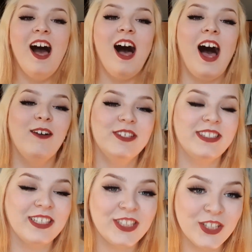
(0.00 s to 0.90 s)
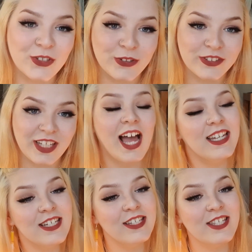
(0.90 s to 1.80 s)
I was such a loser. I
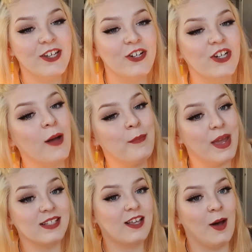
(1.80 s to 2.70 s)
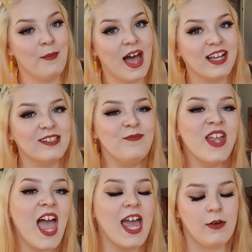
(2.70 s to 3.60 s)
didn't search up best comebacks.
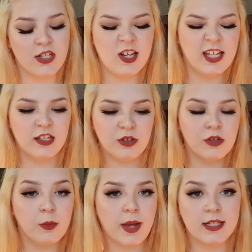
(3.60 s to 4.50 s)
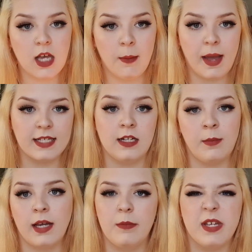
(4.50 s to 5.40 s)
Anyway, so I like Google best comebacks, and I'm
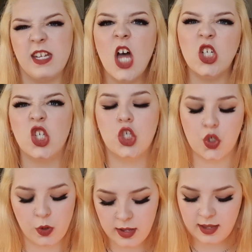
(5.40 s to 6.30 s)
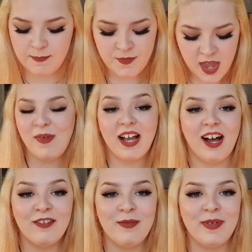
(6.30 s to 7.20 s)
like, I'm gonna destroy them. I
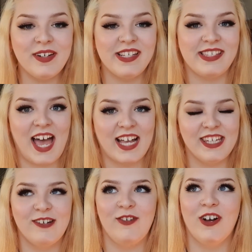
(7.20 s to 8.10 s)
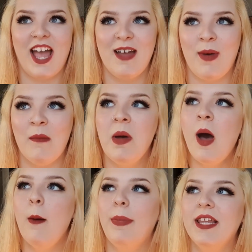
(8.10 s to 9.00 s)
can't remember exactly what came up,
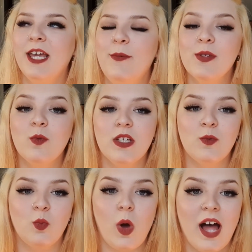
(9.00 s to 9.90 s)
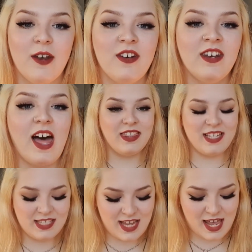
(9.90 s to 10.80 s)
but there was this one
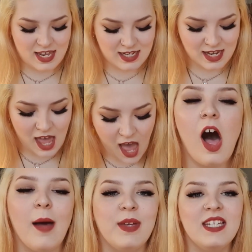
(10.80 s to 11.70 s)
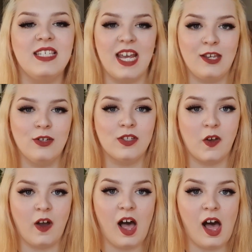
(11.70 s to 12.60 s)
that said, I'm gonna deck you so
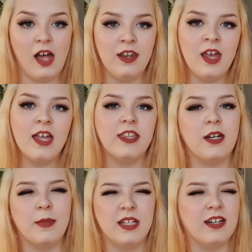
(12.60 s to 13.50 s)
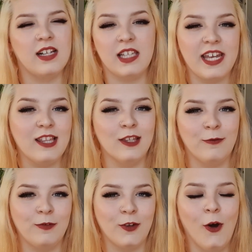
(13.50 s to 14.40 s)
hard that I'm gonna clean the
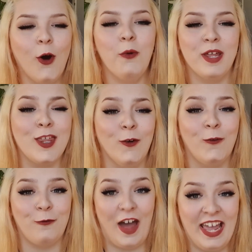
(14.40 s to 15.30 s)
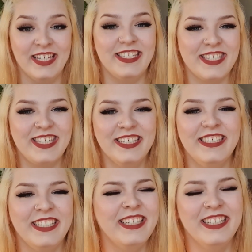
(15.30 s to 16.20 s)
floor with your face.
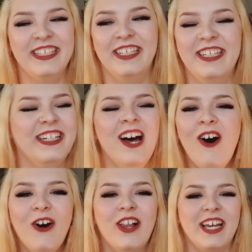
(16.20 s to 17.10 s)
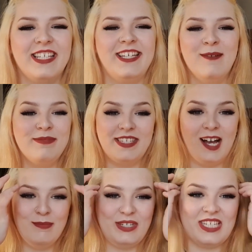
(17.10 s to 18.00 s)
Or like some
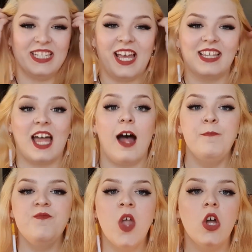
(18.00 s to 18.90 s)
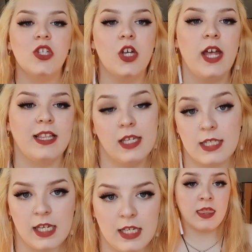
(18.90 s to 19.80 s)
dumb shit like that. So like these
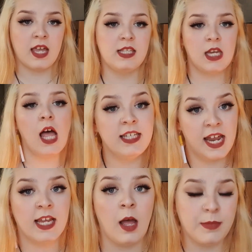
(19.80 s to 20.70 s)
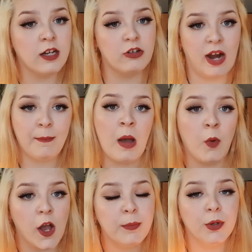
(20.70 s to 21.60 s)
kids, they start getting up to grab my
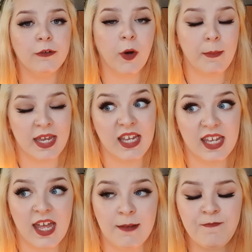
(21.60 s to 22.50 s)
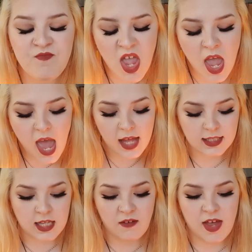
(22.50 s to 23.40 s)
workbook from me again and
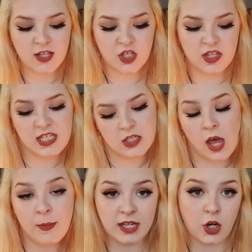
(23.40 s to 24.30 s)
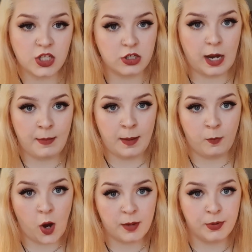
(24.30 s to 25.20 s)
stuff. And so this time when he goes to grab my
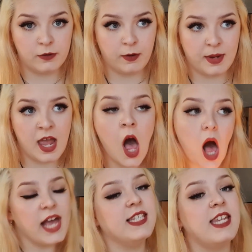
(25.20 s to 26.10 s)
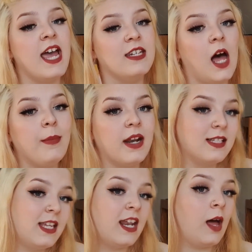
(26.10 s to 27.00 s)
workbook from me, I stand up and
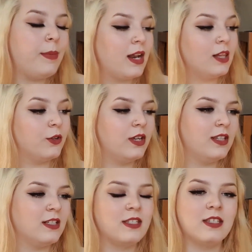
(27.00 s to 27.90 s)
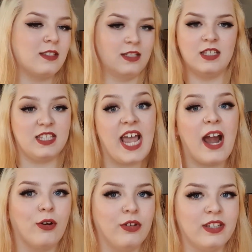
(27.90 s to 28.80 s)
I look at this
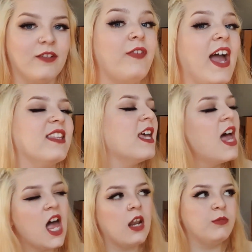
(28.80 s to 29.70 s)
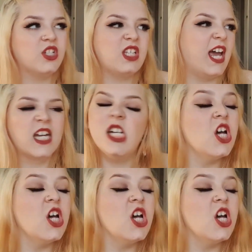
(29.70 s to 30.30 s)
Daryl in the face, and I'm just like,